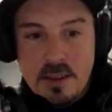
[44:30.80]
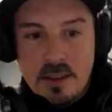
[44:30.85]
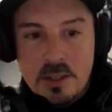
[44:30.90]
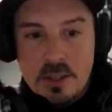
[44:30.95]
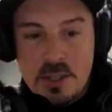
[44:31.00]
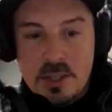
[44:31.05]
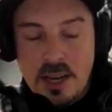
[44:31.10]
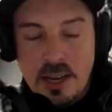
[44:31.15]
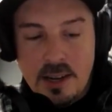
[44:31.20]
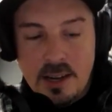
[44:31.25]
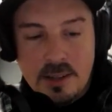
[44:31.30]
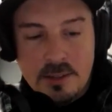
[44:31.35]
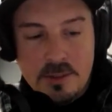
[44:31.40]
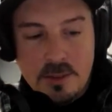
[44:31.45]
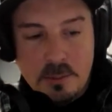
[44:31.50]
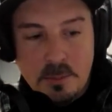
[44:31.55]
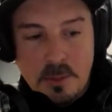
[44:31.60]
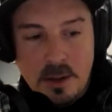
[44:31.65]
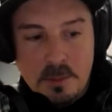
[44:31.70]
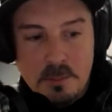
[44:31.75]
shout out
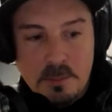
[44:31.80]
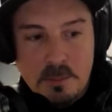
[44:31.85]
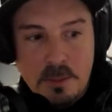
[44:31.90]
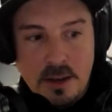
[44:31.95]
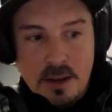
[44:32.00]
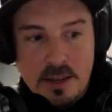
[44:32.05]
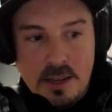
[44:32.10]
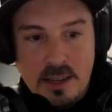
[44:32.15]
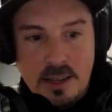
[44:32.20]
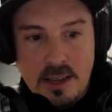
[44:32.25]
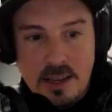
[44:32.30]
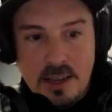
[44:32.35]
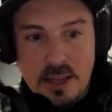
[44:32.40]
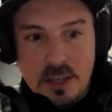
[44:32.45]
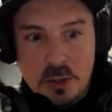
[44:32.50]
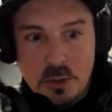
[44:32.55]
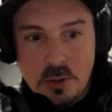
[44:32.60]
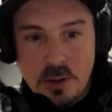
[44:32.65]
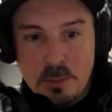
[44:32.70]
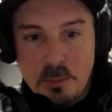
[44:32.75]
to my buddy
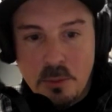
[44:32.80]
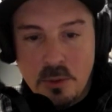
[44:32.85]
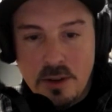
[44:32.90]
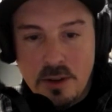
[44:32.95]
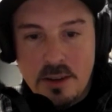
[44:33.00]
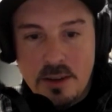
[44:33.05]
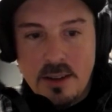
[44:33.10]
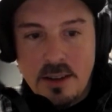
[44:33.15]
at Grimwood.